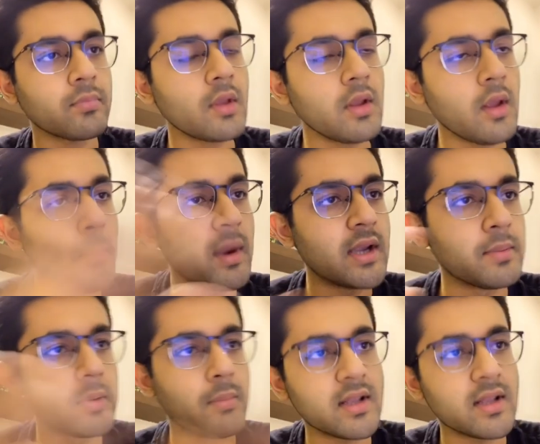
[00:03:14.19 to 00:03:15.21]
multiple
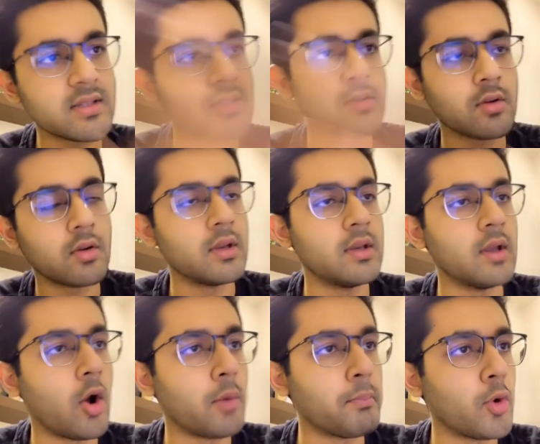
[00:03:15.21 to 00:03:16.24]
masses
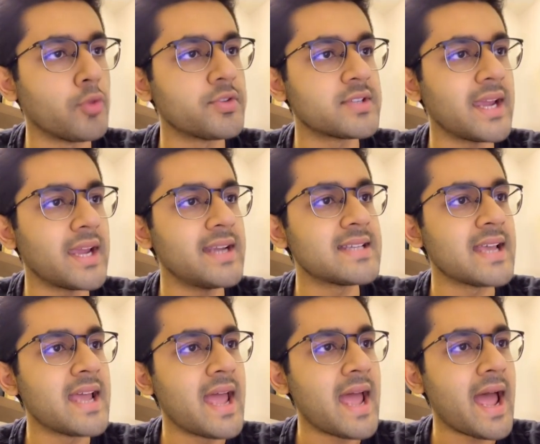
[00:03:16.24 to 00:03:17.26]
on both sides,
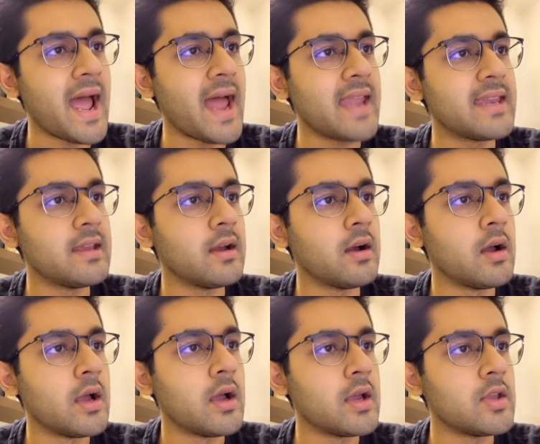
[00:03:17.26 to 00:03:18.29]
and here
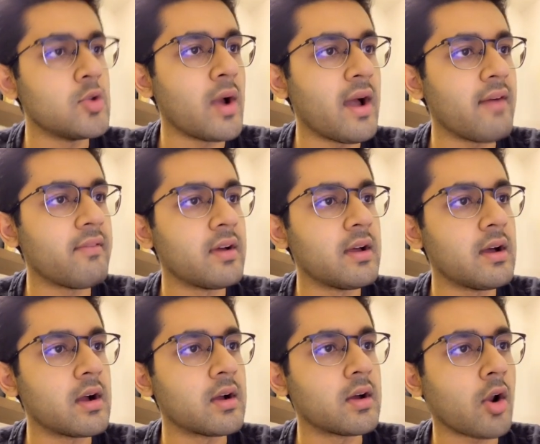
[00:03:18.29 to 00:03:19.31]
you have
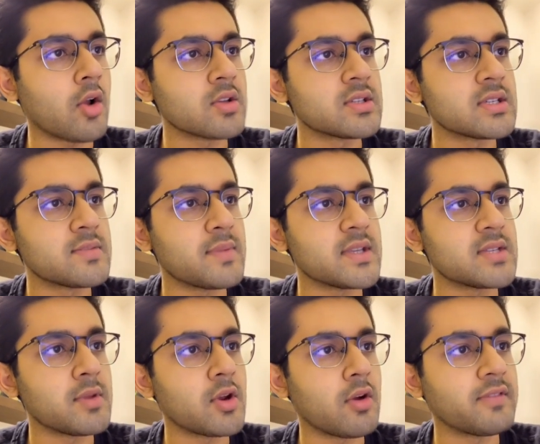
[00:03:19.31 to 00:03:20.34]
a gross
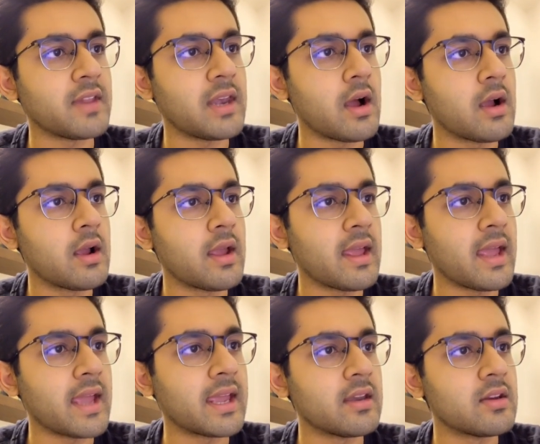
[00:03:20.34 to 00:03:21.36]
specimen of the lung,
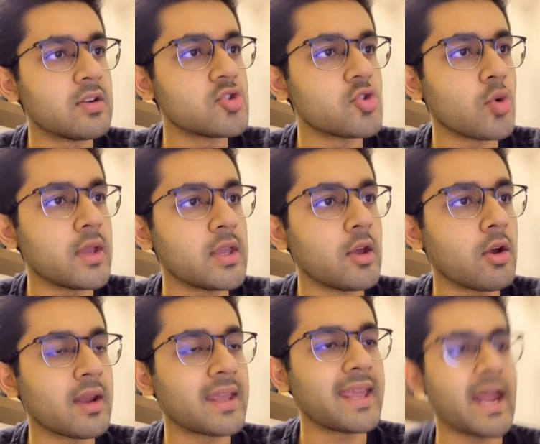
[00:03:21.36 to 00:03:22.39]
again showing your
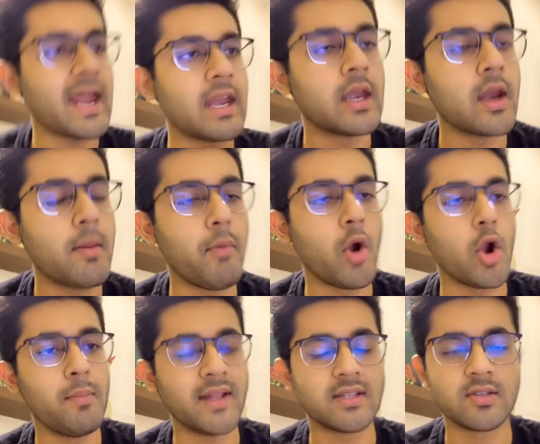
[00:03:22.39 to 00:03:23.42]
cannonball mets.